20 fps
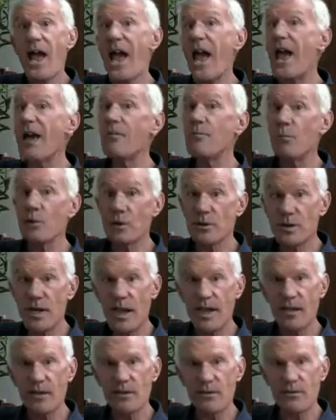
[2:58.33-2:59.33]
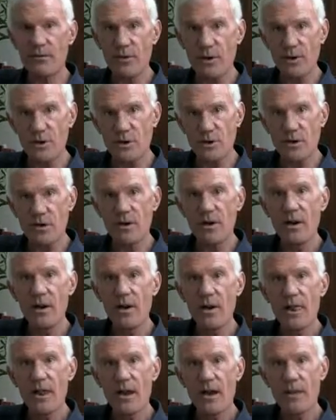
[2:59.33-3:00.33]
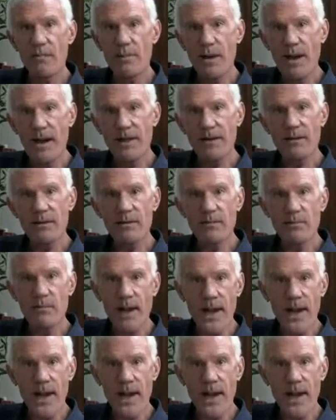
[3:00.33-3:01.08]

and will take in the future about